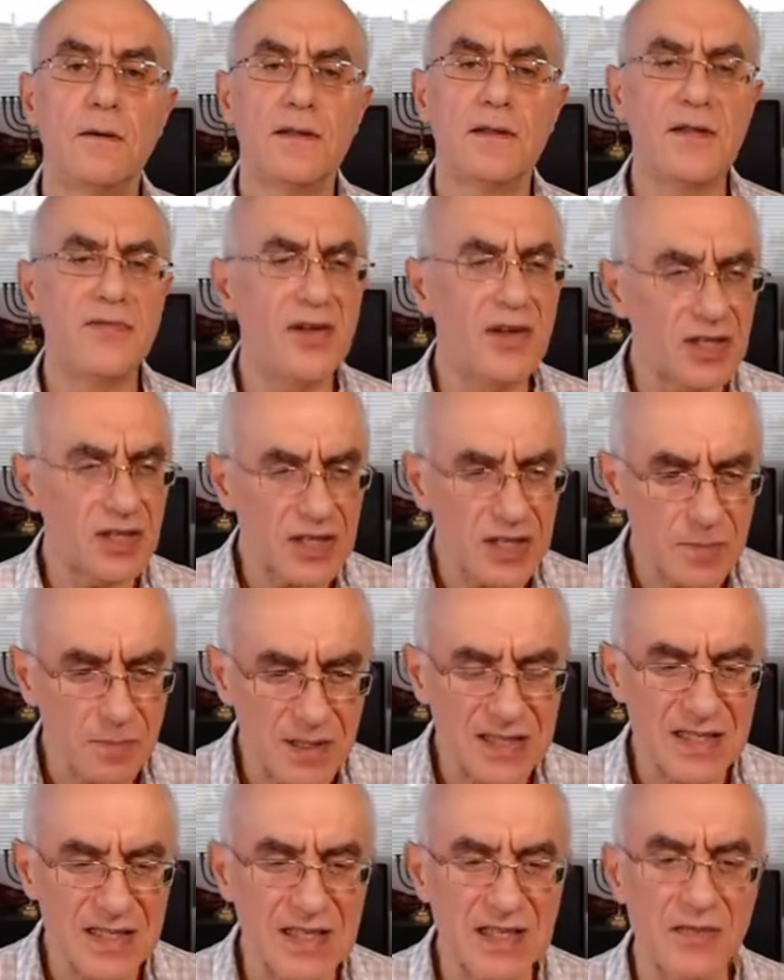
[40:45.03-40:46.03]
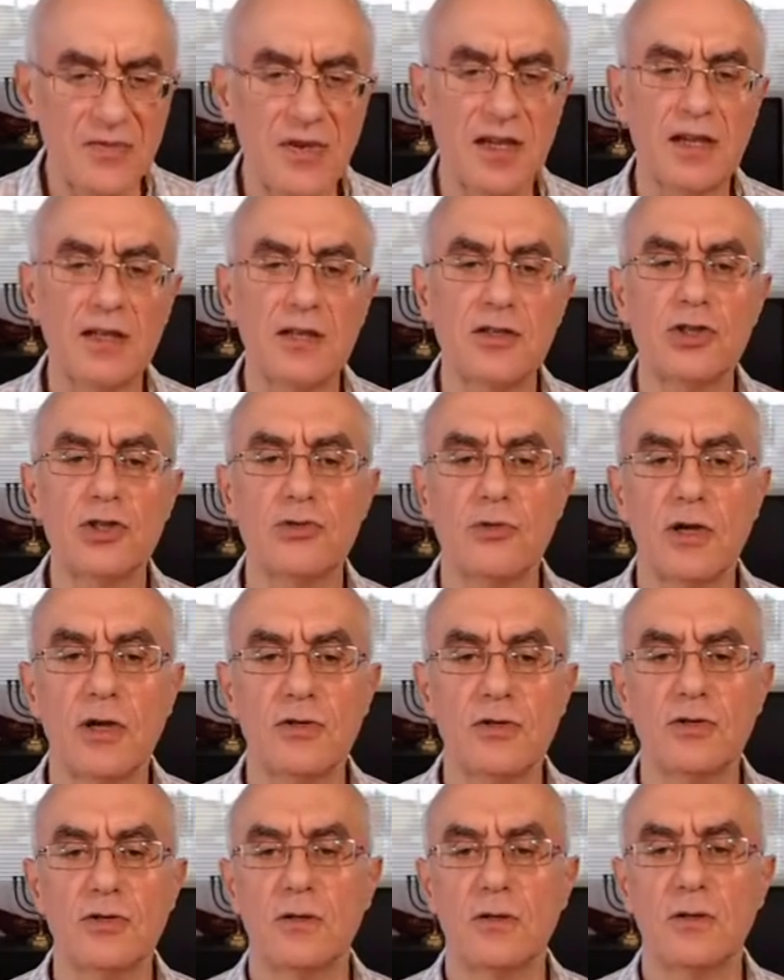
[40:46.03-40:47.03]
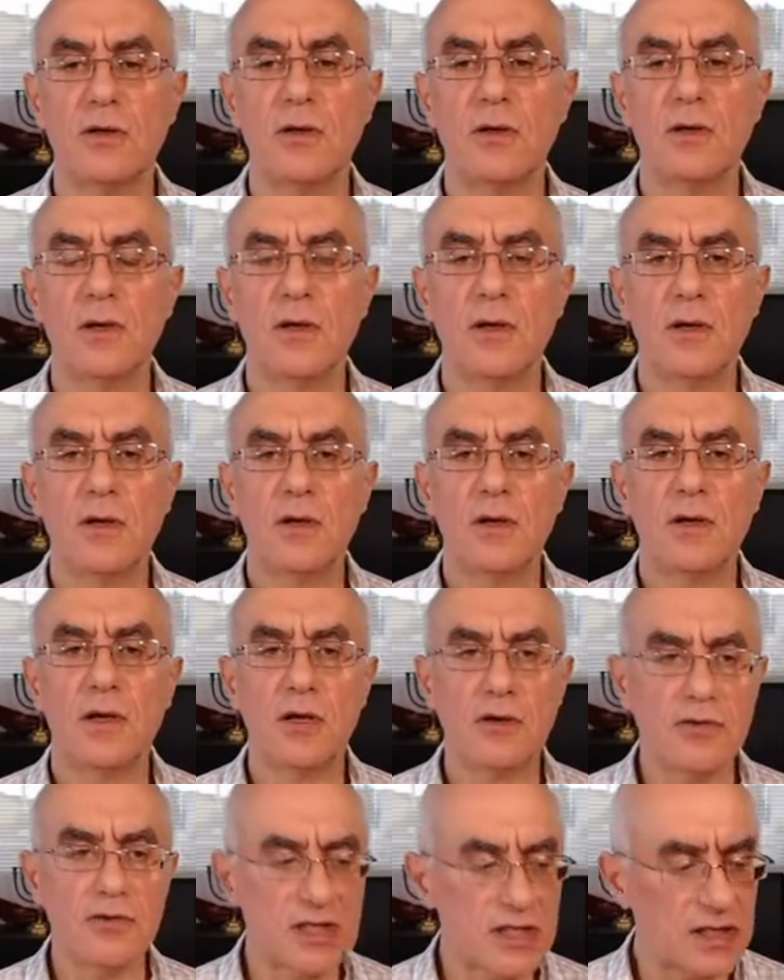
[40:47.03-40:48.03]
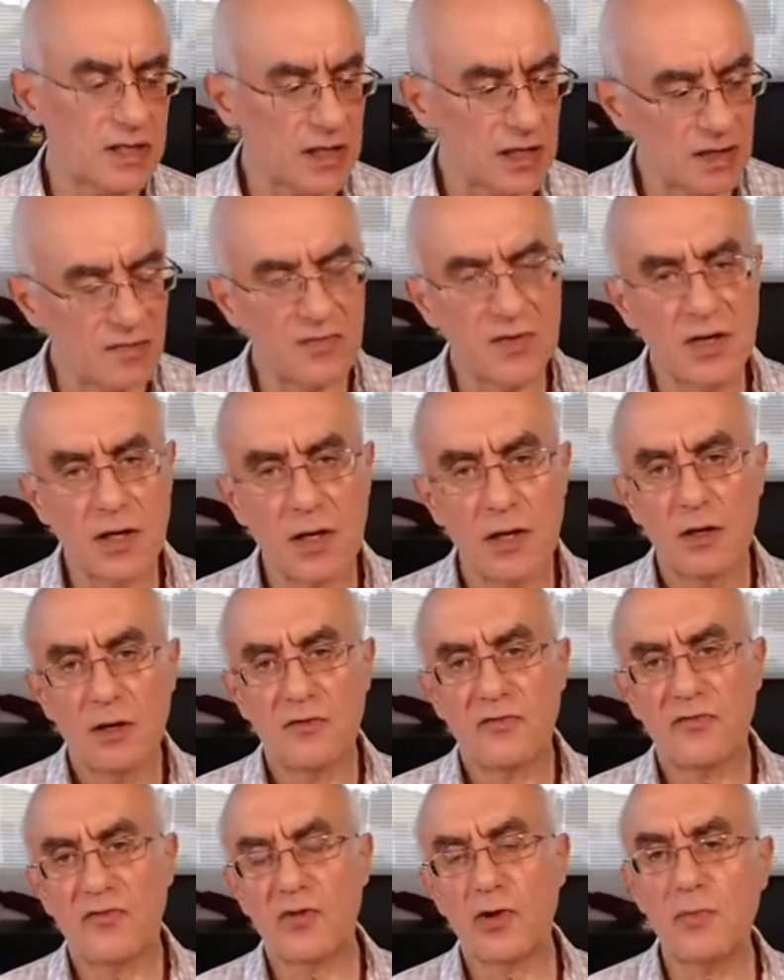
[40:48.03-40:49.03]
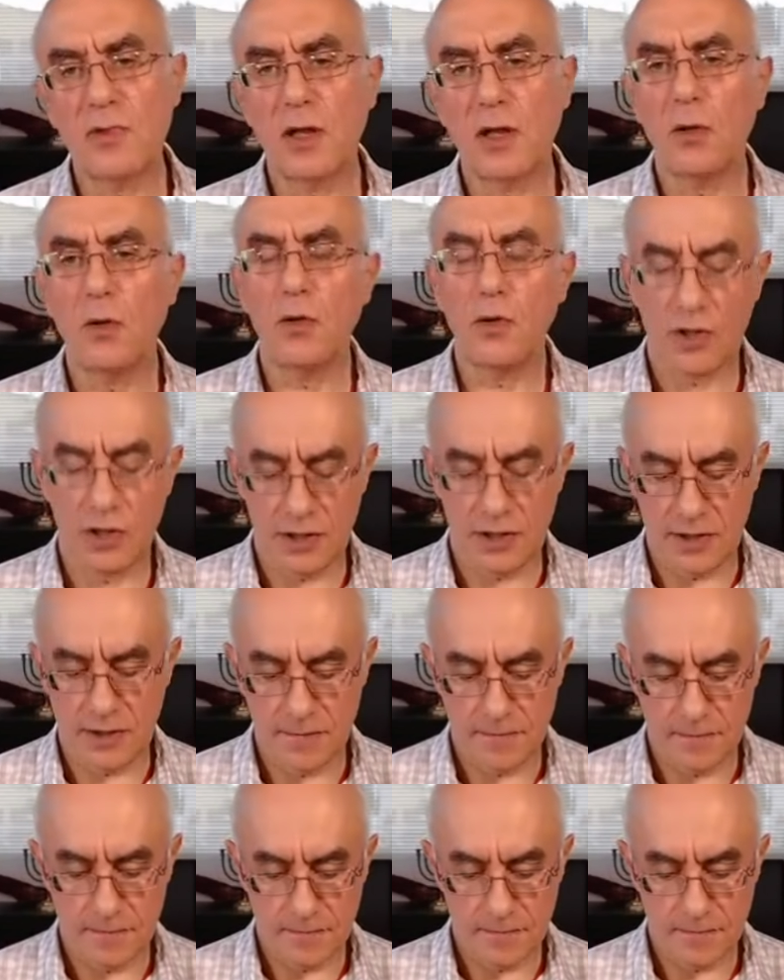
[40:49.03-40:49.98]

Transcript: The very specific instruction he received from the Lord.